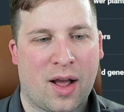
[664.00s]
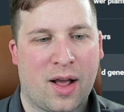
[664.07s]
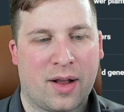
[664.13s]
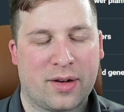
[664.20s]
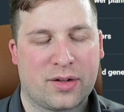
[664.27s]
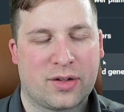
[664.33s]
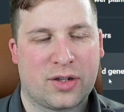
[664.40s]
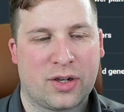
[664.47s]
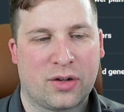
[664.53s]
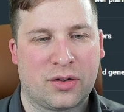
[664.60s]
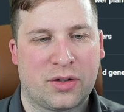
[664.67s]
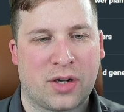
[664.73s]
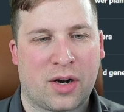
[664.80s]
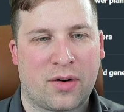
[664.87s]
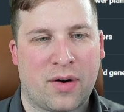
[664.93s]
shield
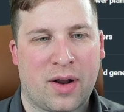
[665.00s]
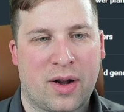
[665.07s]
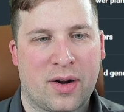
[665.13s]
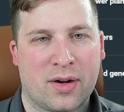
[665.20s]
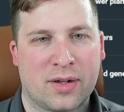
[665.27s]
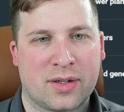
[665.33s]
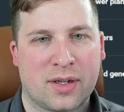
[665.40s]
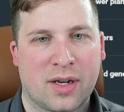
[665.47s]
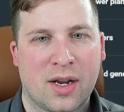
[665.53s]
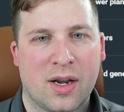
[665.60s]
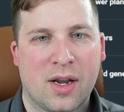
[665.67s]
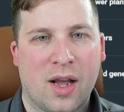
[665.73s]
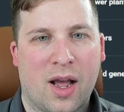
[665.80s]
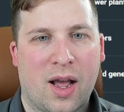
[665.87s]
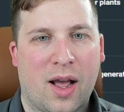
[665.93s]
generators.
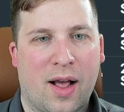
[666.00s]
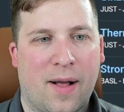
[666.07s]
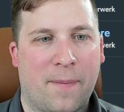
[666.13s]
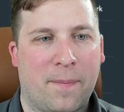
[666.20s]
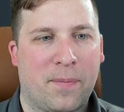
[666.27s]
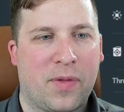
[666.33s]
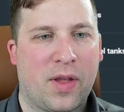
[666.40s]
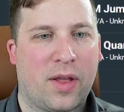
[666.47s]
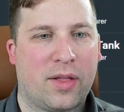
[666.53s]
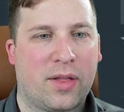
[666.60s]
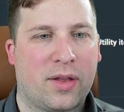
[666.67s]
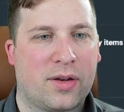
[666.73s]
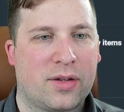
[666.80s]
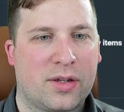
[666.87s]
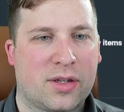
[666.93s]

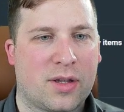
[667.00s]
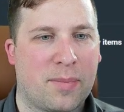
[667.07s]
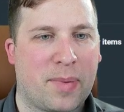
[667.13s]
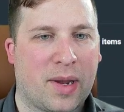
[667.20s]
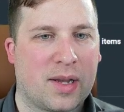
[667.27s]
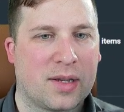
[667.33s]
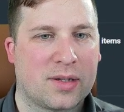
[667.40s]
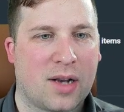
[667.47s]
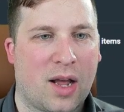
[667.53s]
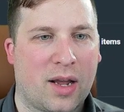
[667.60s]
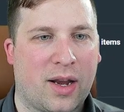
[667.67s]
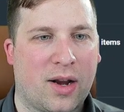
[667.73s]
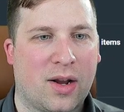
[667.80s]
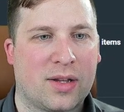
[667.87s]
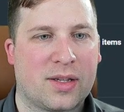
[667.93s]
The biggest knock
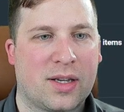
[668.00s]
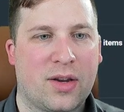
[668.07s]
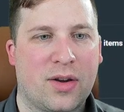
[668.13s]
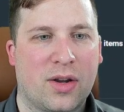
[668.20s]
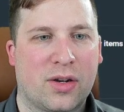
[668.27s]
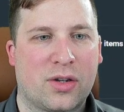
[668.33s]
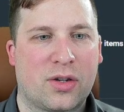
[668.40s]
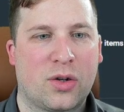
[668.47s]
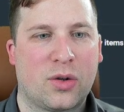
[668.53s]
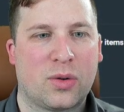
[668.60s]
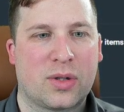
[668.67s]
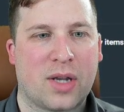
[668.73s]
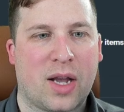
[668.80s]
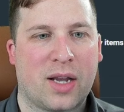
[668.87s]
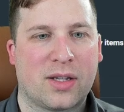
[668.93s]
here, I'd say you get 2
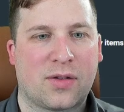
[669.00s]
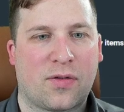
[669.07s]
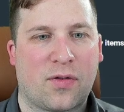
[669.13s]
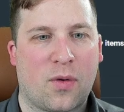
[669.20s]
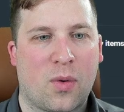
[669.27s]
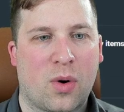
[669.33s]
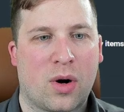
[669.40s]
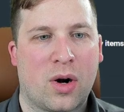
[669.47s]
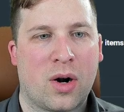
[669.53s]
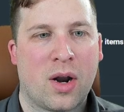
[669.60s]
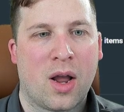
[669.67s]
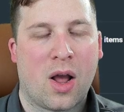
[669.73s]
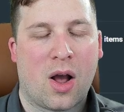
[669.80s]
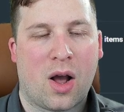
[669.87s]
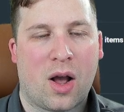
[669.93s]
size 4
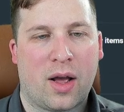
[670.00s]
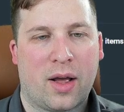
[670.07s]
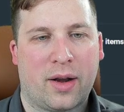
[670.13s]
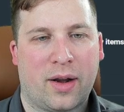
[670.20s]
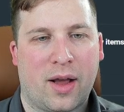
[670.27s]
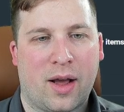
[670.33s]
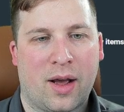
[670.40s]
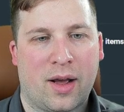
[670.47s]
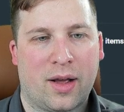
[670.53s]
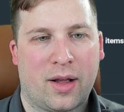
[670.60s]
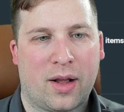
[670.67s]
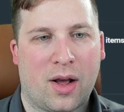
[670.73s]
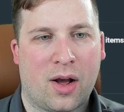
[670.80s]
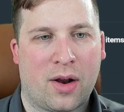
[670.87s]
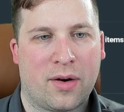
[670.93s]

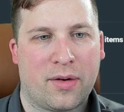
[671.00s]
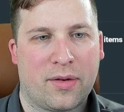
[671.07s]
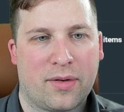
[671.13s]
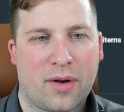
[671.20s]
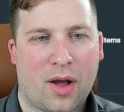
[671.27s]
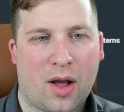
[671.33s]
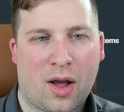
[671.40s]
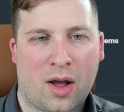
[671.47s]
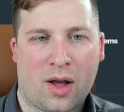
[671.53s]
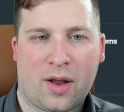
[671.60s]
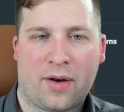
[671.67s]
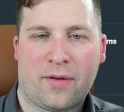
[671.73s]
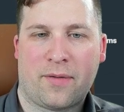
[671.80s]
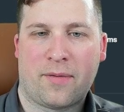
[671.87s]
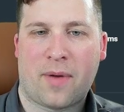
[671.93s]
on
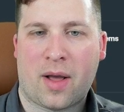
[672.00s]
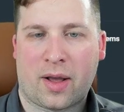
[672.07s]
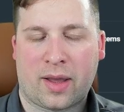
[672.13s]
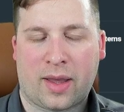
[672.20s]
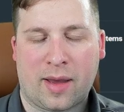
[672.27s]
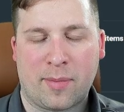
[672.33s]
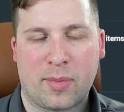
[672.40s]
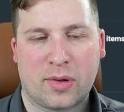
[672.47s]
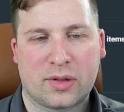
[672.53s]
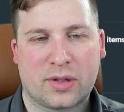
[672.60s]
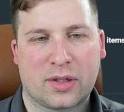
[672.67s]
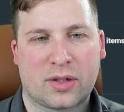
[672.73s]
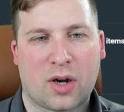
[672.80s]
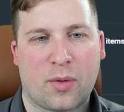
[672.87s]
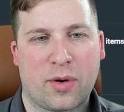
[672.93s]
gimbals to
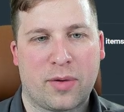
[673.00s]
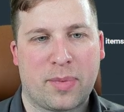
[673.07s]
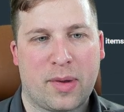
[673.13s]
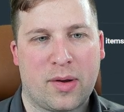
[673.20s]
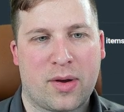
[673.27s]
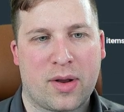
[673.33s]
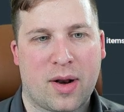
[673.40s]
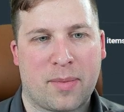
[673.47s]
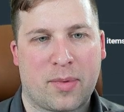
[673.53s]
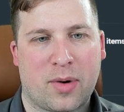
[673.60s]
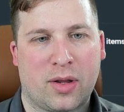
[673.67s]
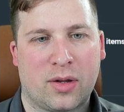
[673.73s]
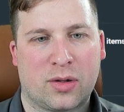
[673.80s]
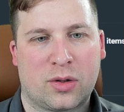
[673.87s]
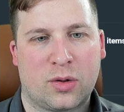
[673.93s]
start with, but you can upgrade
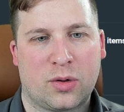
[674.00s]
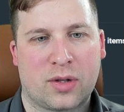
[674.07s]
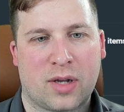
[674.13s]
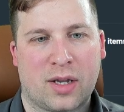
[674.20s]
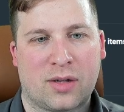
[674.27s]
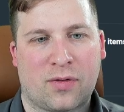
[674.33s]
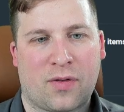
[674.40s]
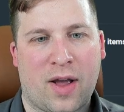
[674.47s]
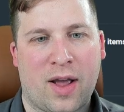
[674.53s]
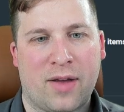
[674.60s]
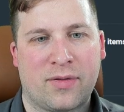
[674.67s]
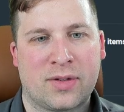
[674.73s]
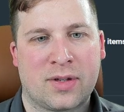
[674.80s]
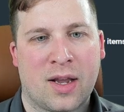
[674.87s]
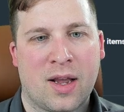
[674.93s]
those 2 size
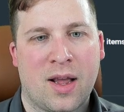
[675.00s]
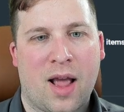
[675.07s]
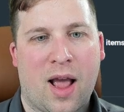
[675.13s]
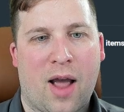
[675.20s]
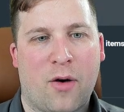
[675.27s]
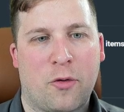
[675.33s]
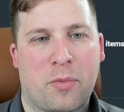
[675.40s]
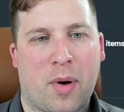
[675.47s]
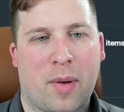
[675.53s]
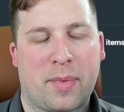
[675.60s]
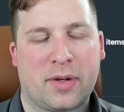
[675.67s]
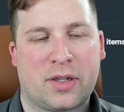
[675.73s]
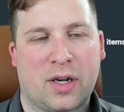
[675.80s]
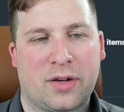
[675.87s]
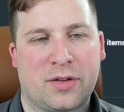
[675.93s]
5s. I would probably
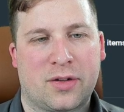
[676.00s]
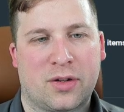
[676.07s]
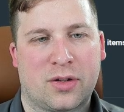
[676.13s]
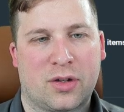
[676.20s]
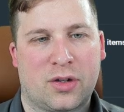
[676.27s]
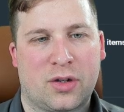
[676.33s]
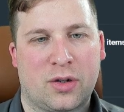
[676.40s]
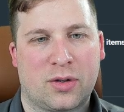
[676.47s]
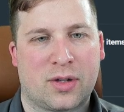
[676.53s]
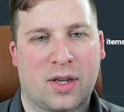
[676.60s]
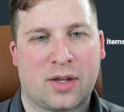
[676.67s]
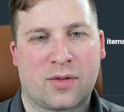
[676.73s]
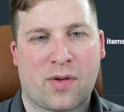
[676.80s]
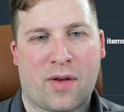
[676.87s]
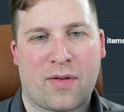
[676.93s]
change those to 2
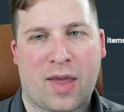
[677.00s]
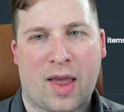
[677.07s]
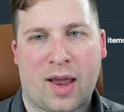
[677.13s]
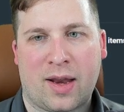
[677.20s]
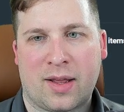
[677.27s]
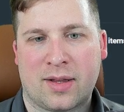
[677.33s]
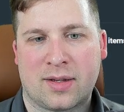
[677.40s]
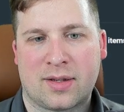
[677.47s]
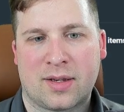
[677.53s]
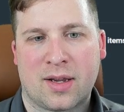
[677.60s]
size 5 cannons,